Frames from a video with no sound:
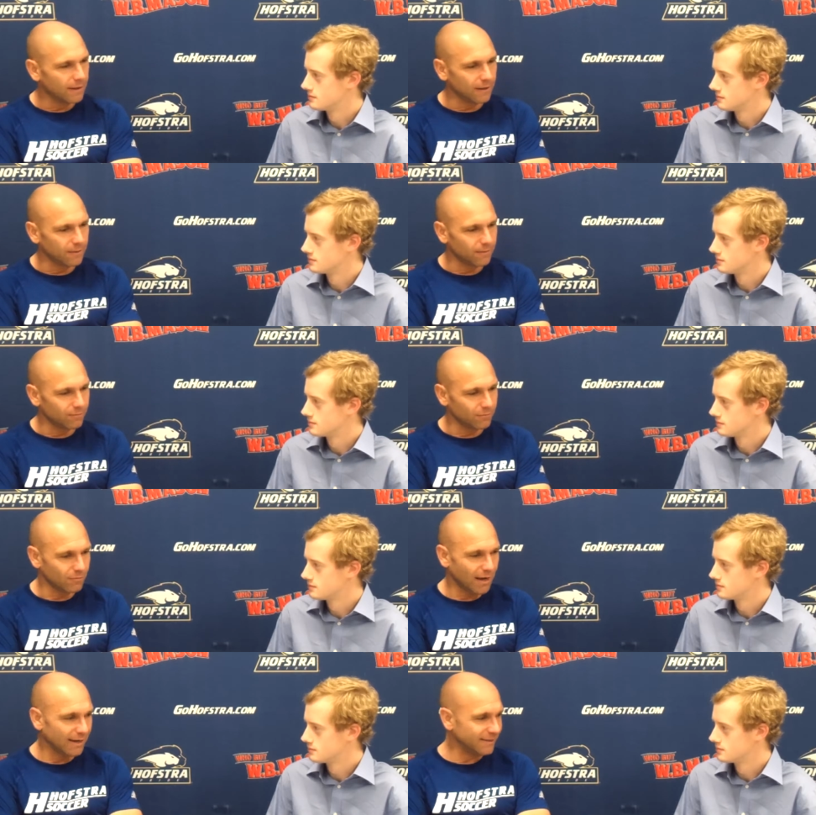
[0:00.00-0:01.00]
Speaker 1: Uh,
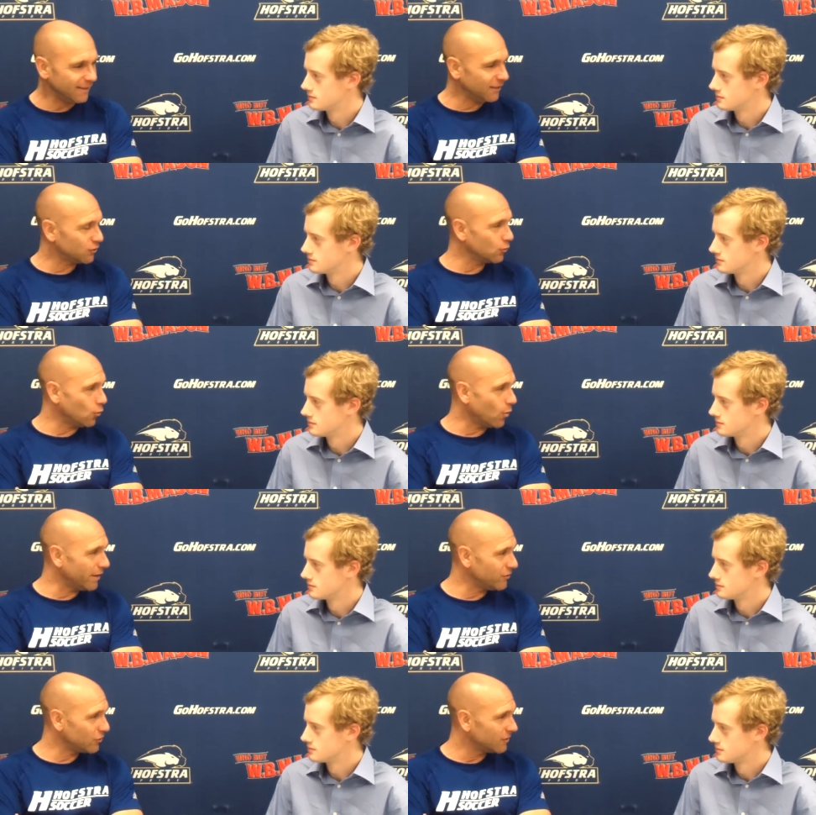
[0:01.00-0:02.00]
ideally two
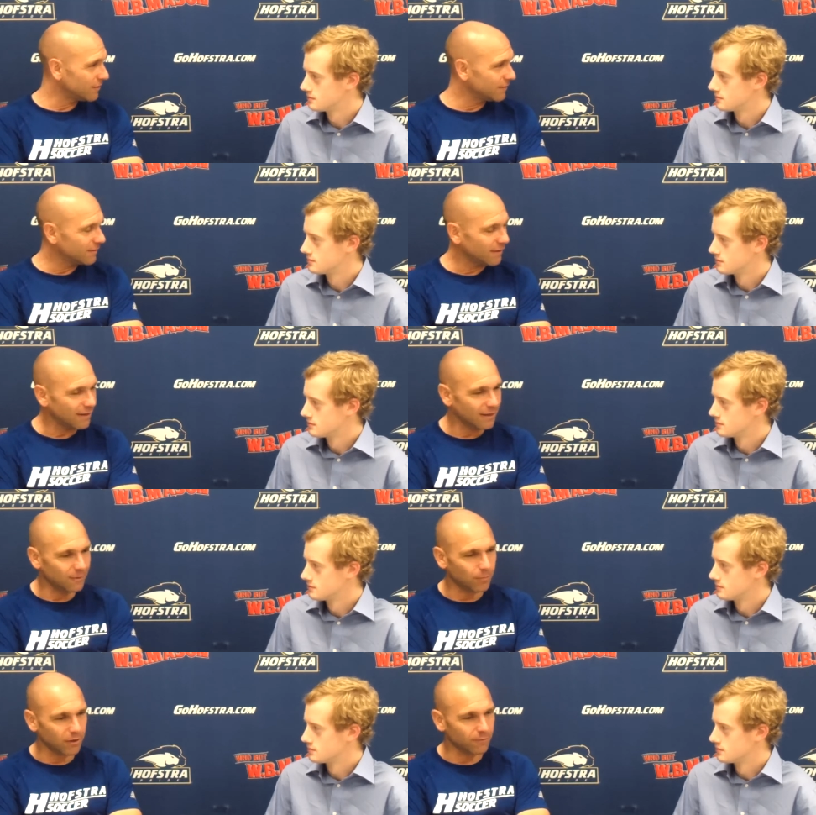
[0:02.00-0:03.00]
wins.
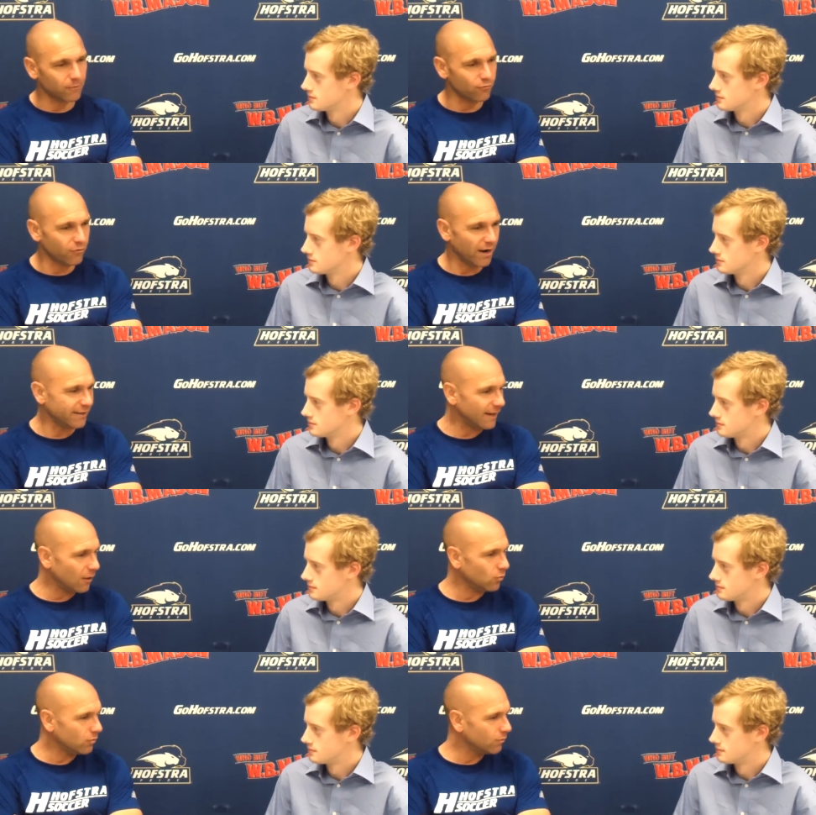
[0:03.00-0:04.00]
Uh, but right
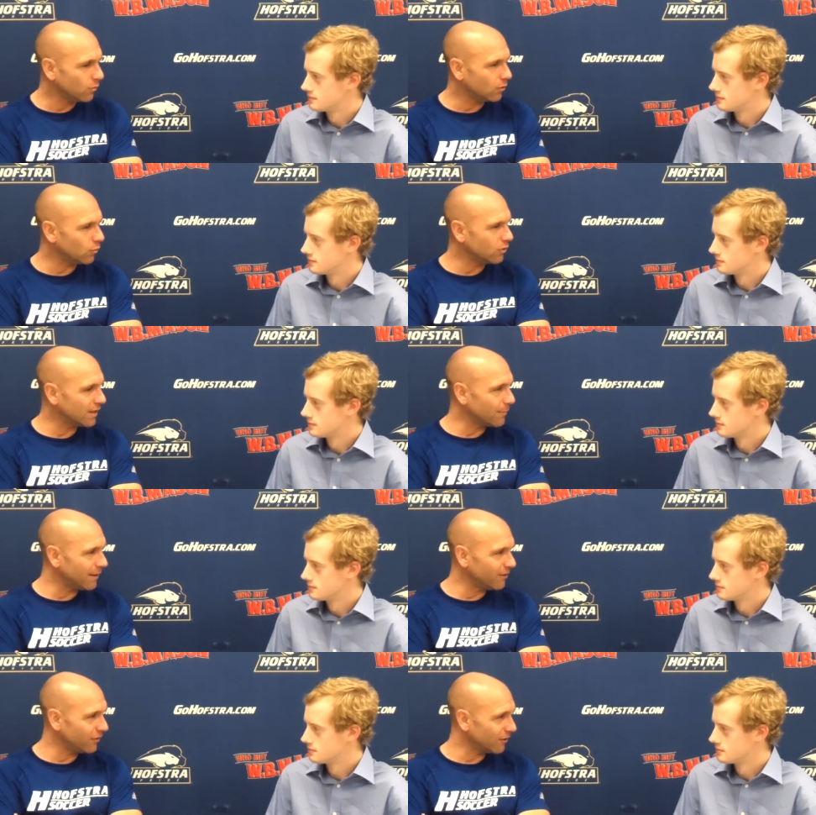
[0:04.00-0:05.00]
now, we'll, we'll
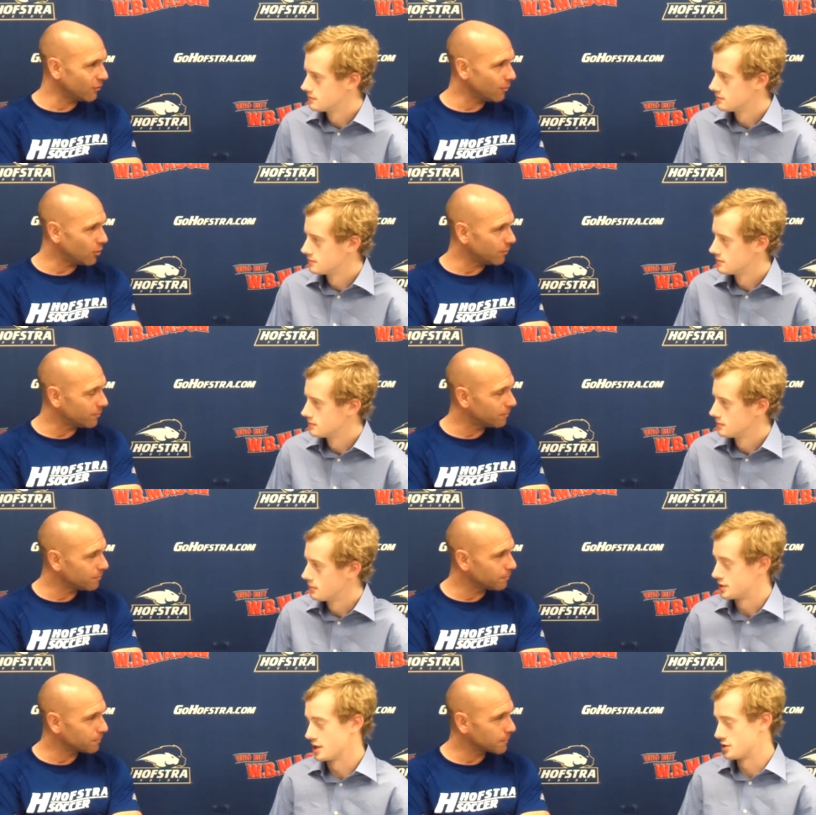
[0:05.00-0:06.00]
grab anything at the moment.
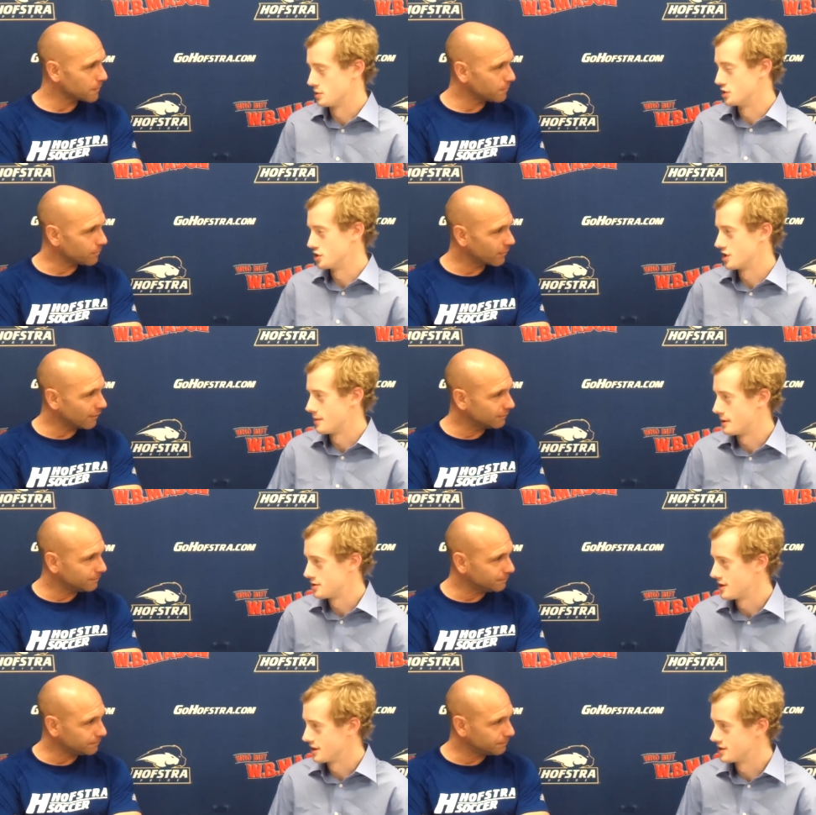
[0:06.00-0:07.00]
Speaker 2: Besides what you just said
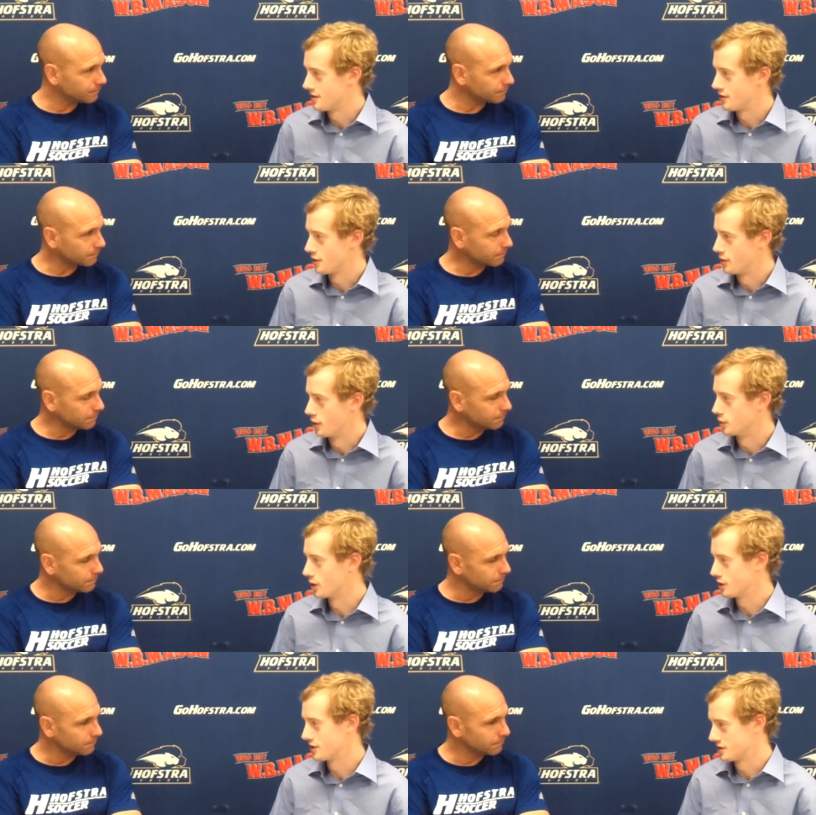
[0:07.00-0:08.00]
about staying tough on the
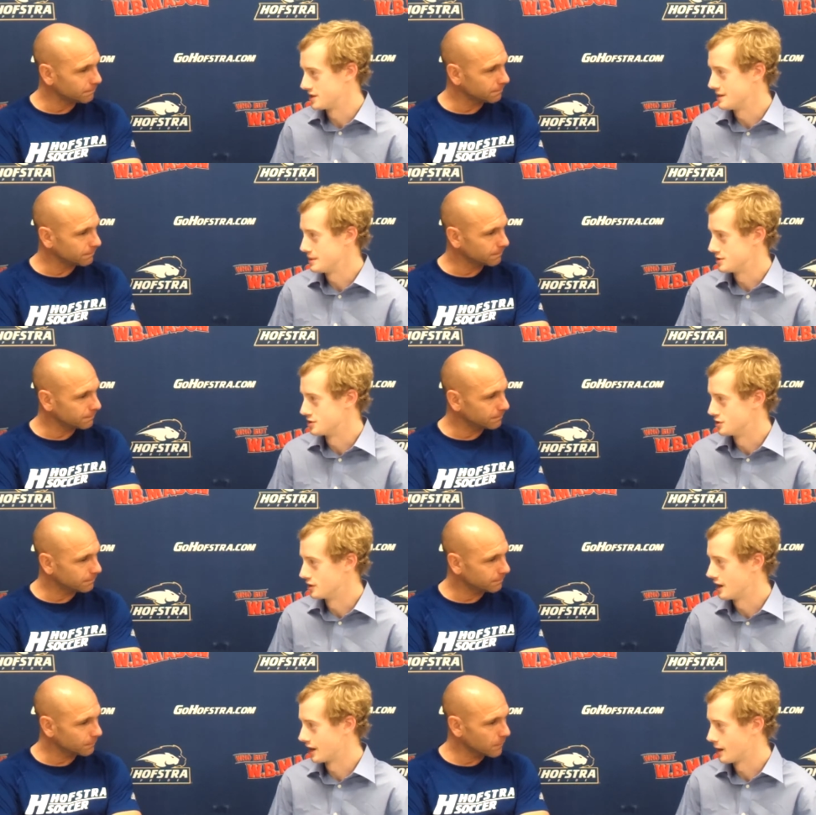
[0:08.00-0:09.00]
road, what do you think the team needs to
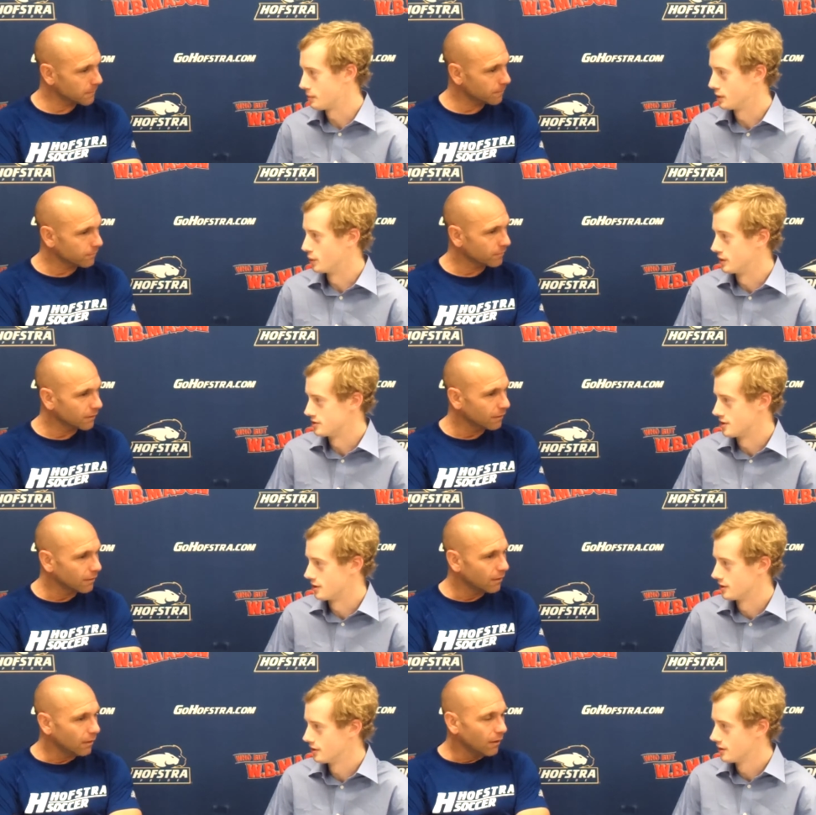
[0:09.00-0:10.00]
do to get a couple of wins
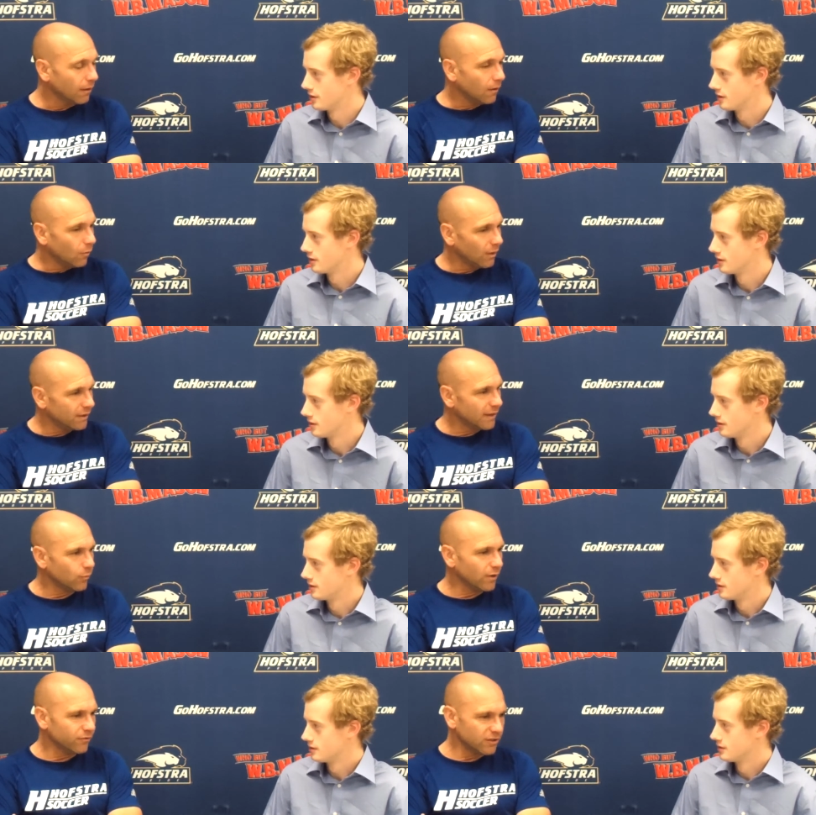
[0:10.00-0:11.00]
there? Well,
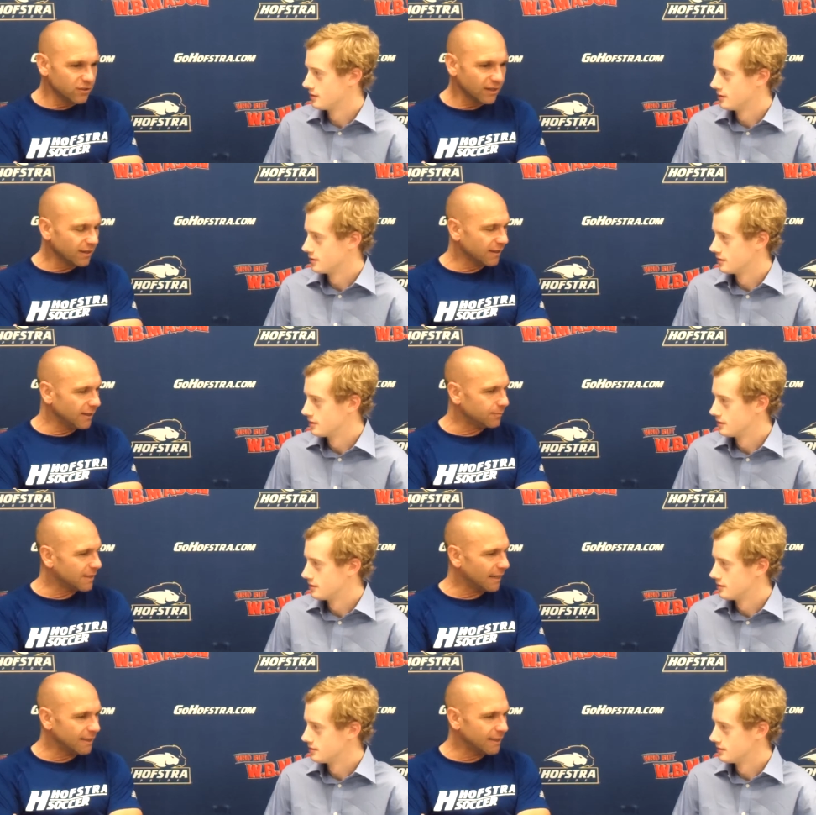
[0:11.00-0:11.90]
again, we have to stay, keep